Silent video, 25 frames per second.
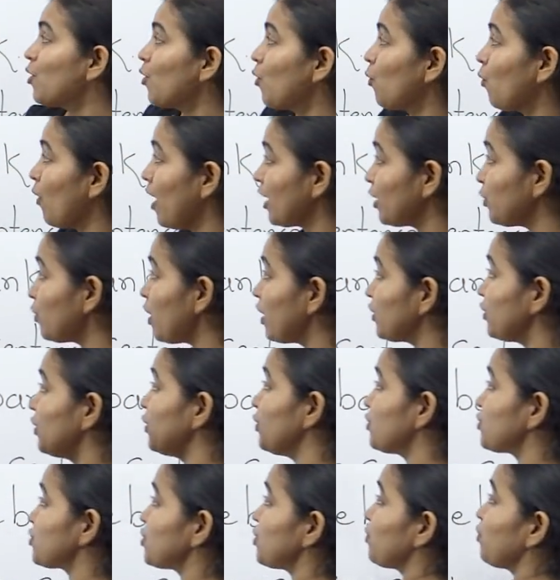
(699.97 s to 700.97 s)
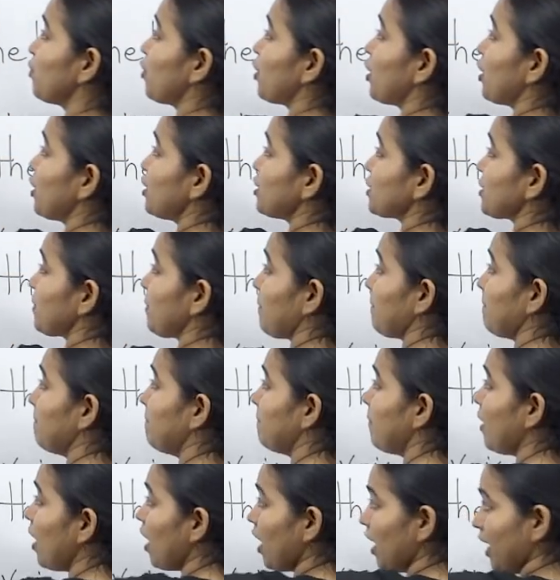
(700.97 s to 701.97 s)
Why do I use the word
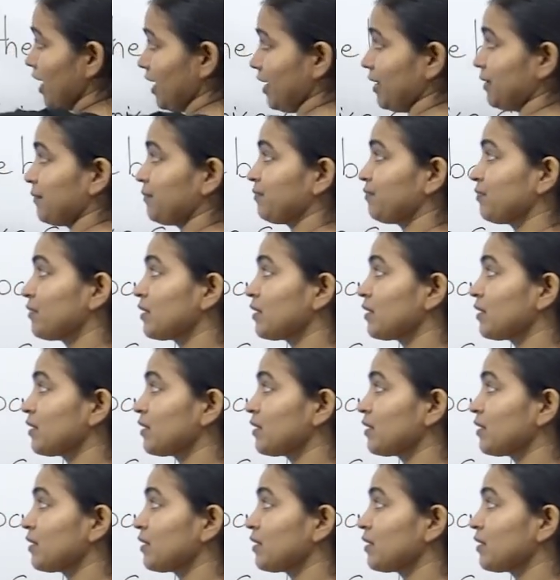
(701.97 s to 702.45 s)
by?